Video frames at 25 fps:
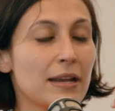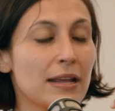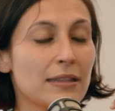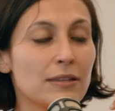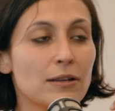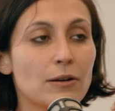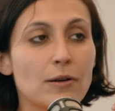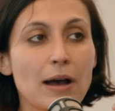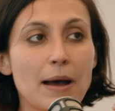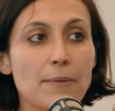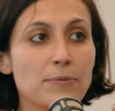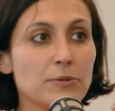and
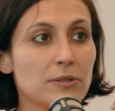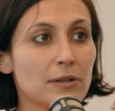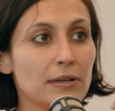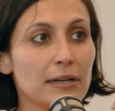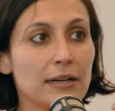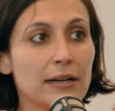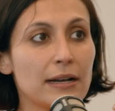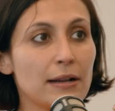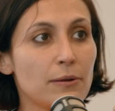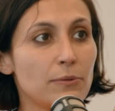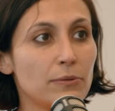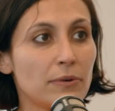you're
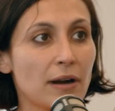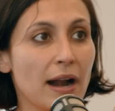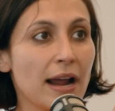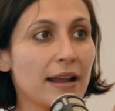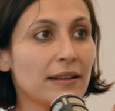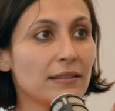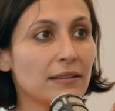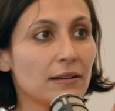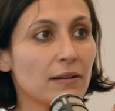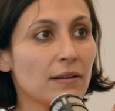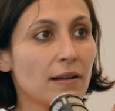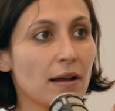absolutely
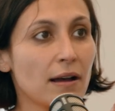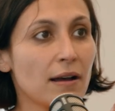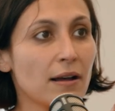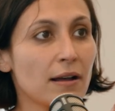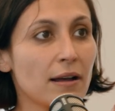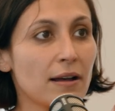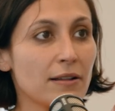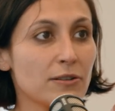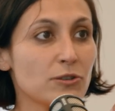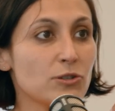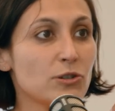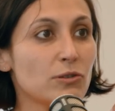right, a
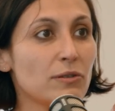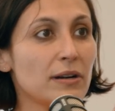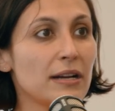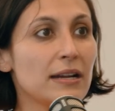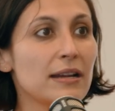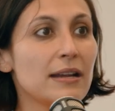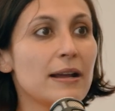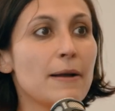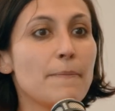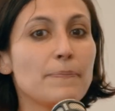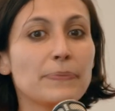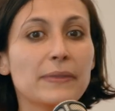
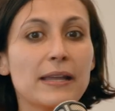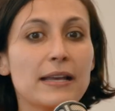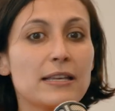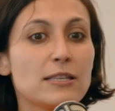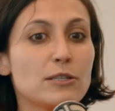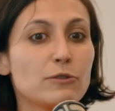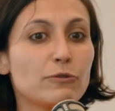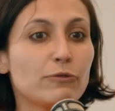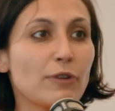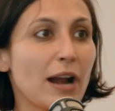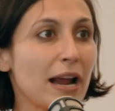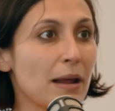country
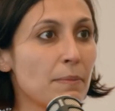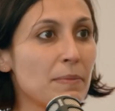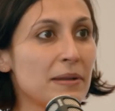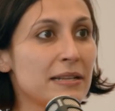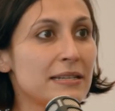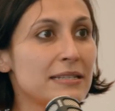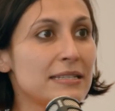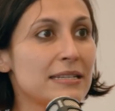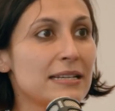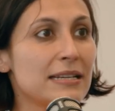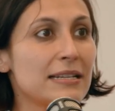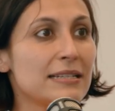is
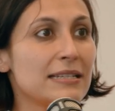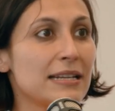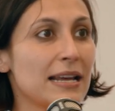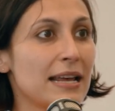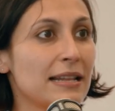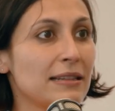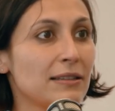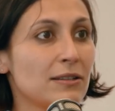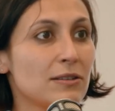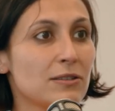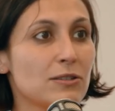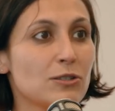fragmented
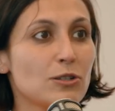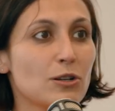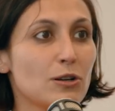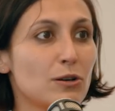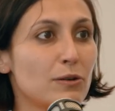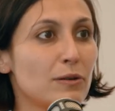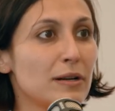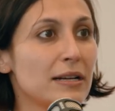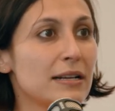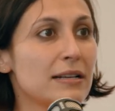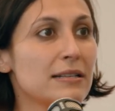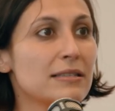and the
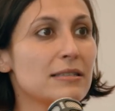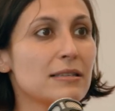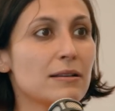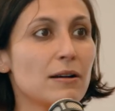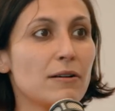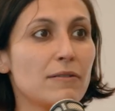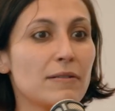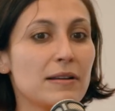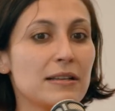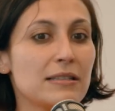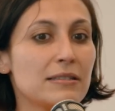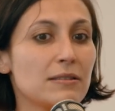stories,
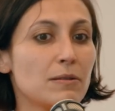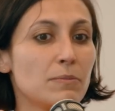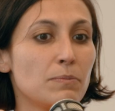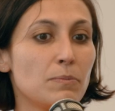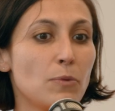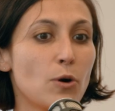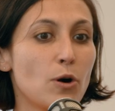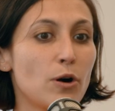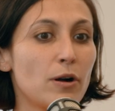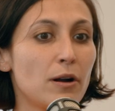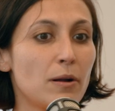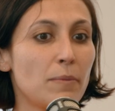it's
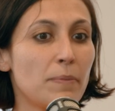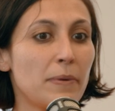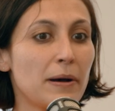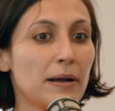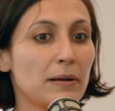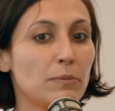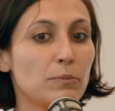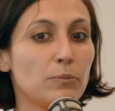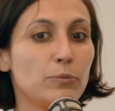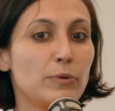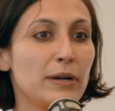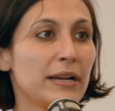more
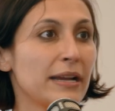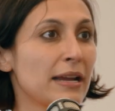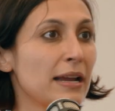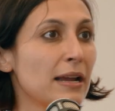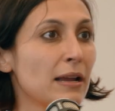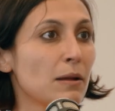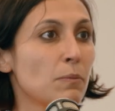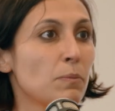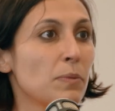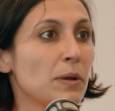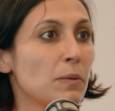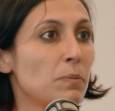about
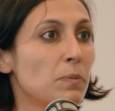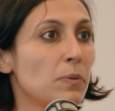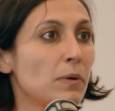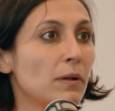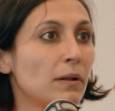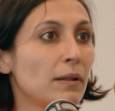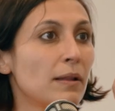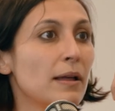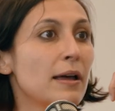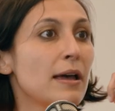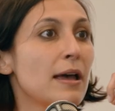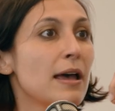bringing
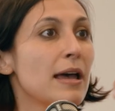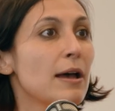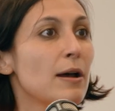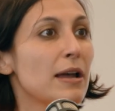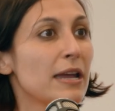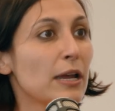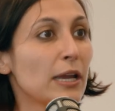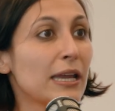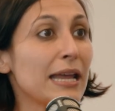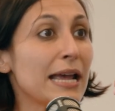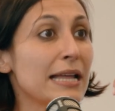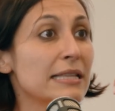people
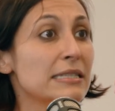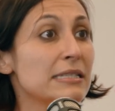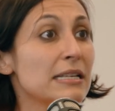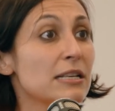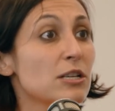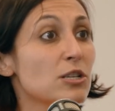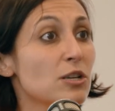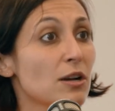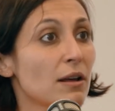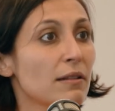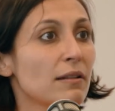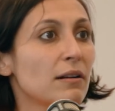against
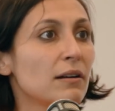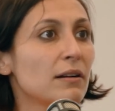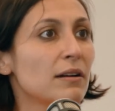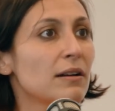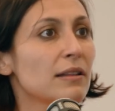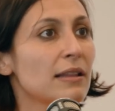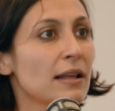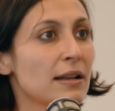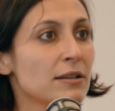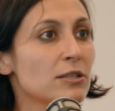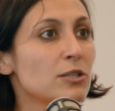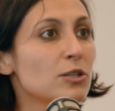each
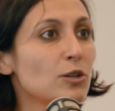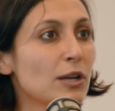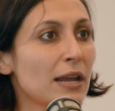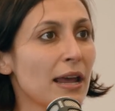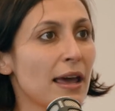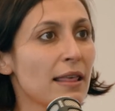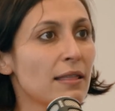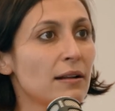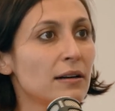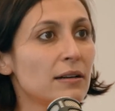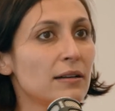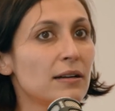other than
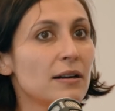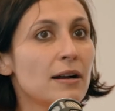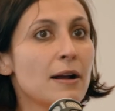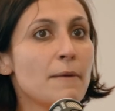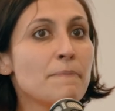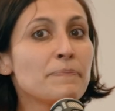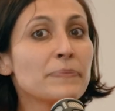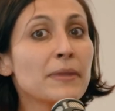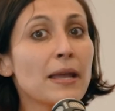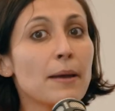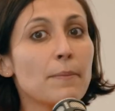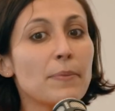together.
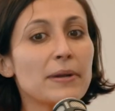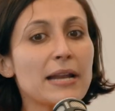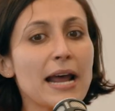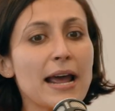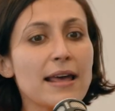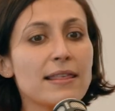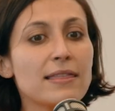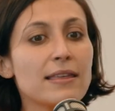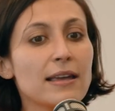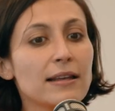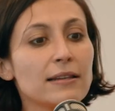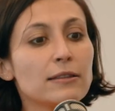But
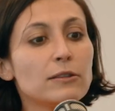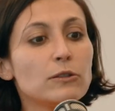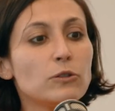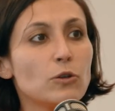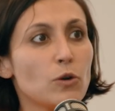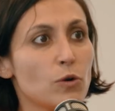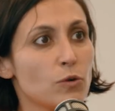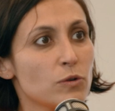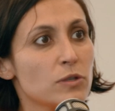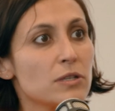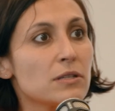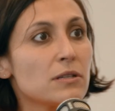I think
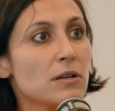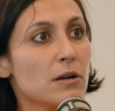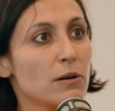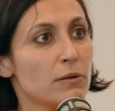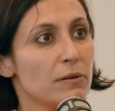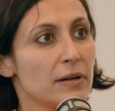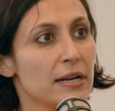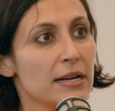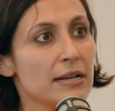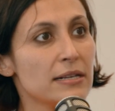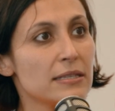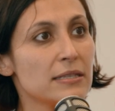those
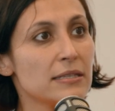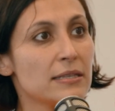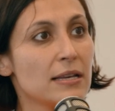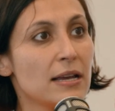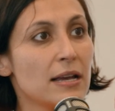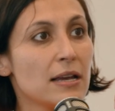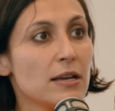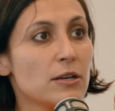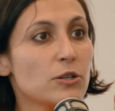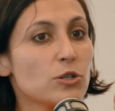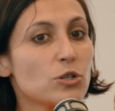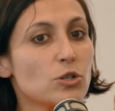stories
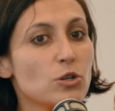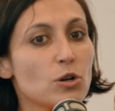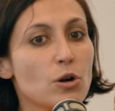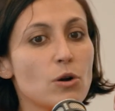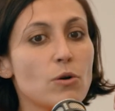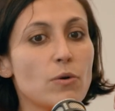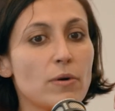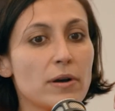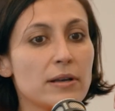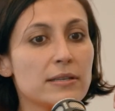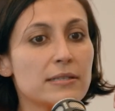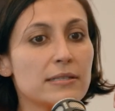
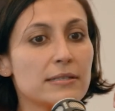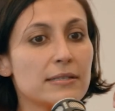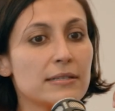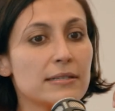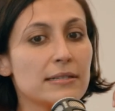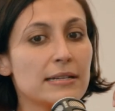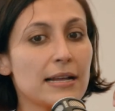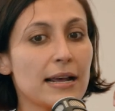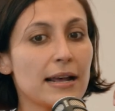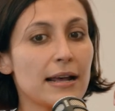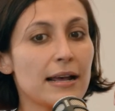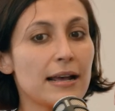show us
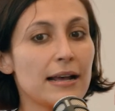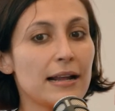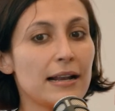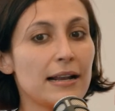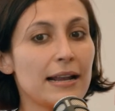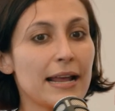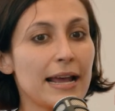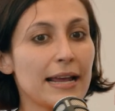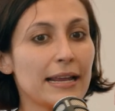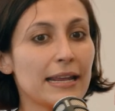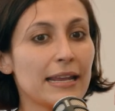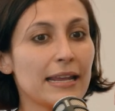that
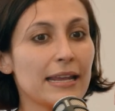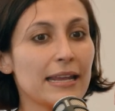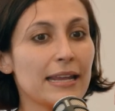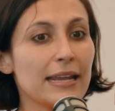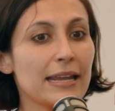like